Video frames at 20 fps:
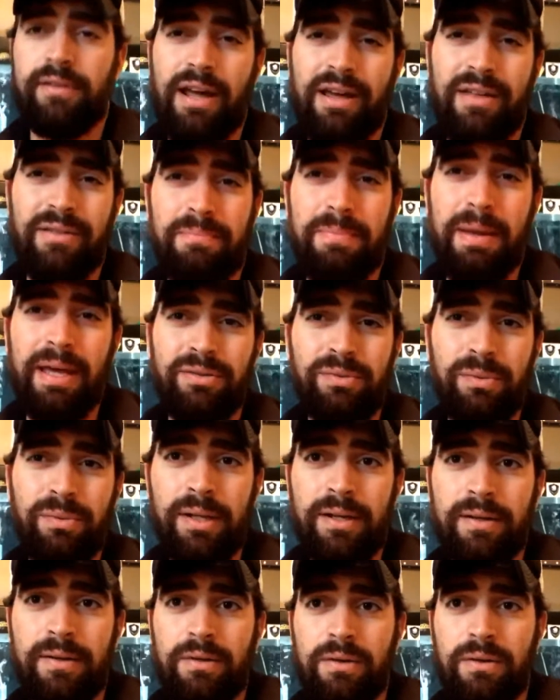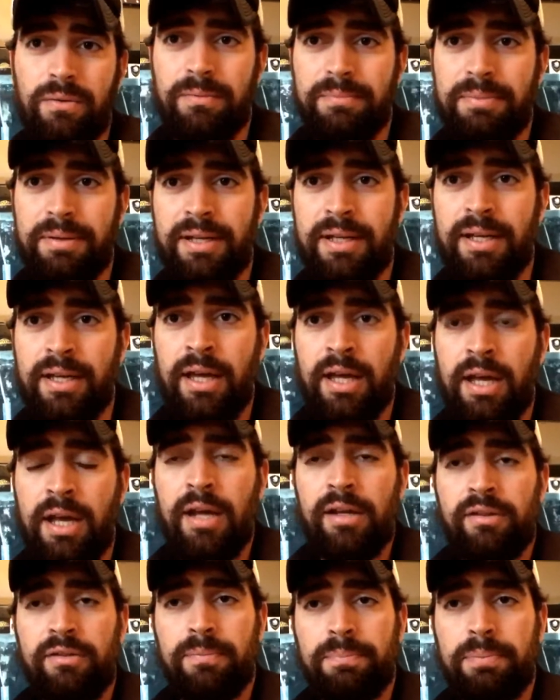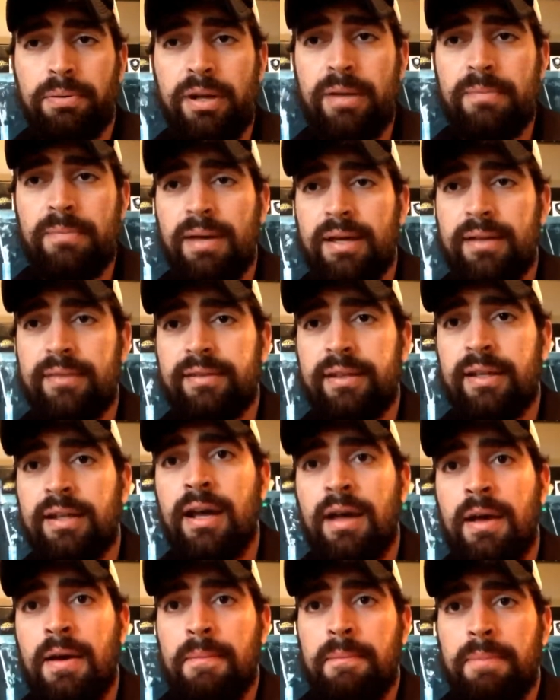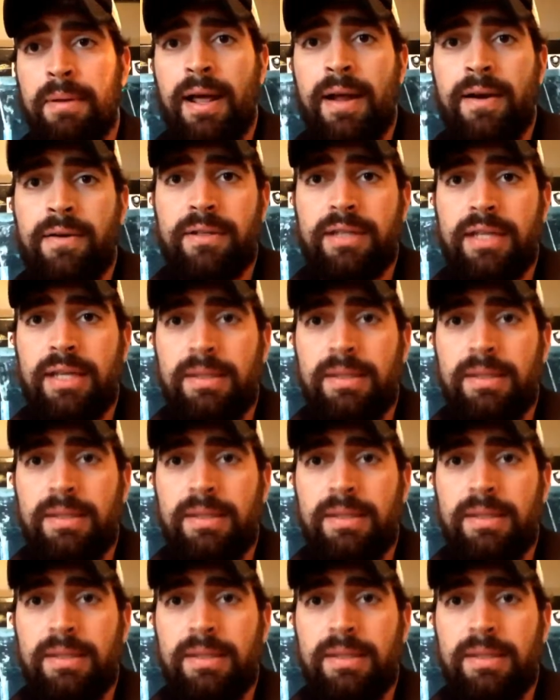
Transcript: Now the best way to do it would be to pre-mix it, but I don't